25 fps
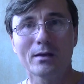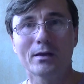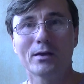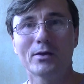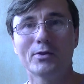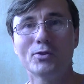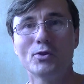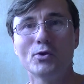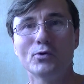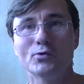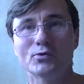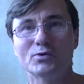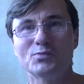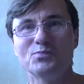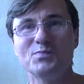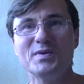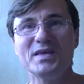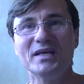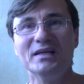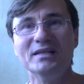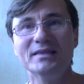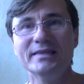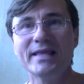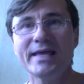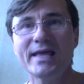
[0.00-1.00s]
those
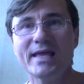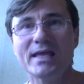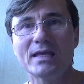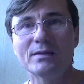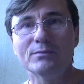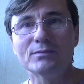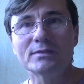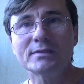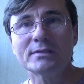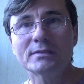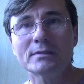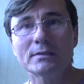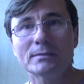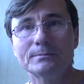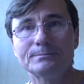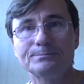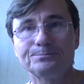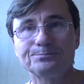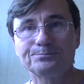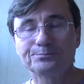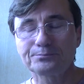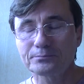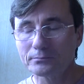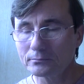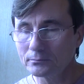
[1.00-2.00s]
big names,
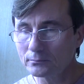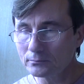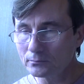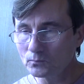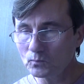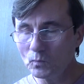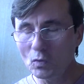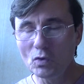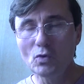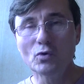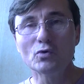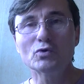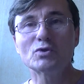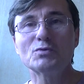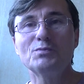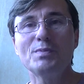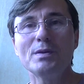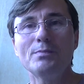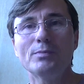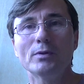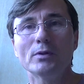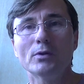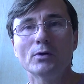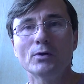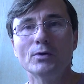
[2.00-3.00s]
those
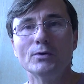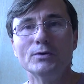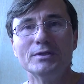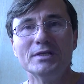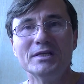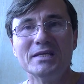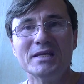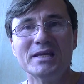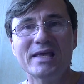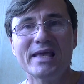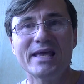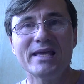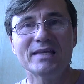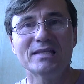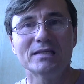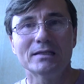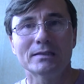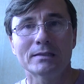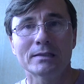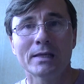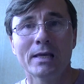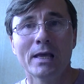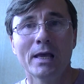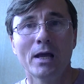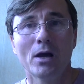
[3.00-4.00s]
people who dedicated
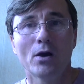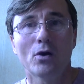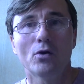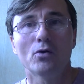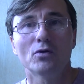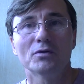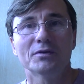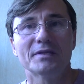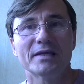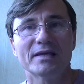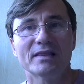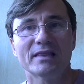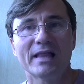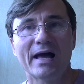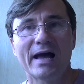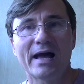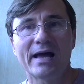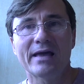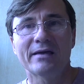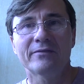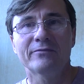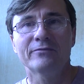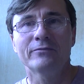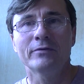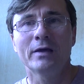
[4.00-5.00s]
all their
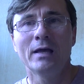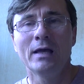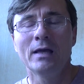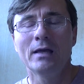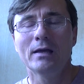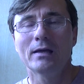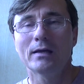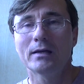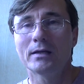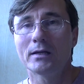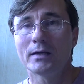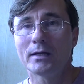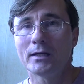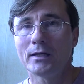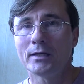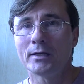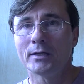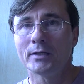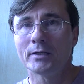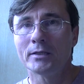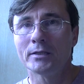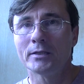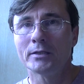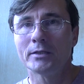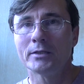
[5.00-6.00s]
life
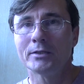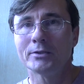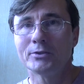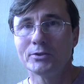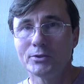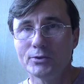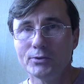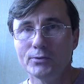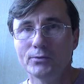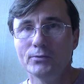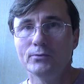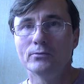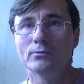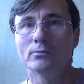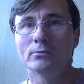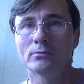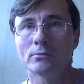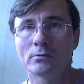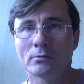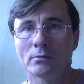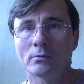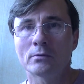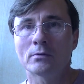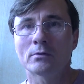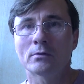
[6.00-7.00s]

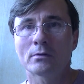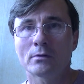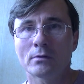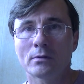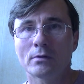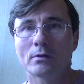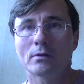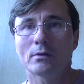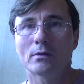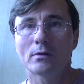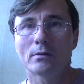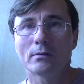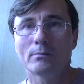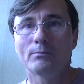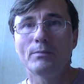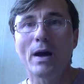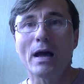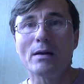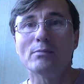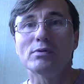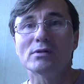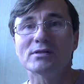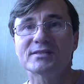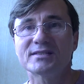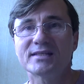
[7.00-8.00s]
to
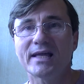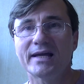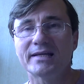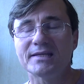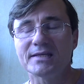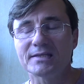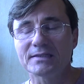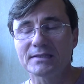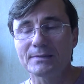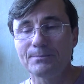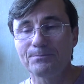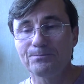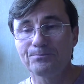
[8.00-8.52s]
Bible studies.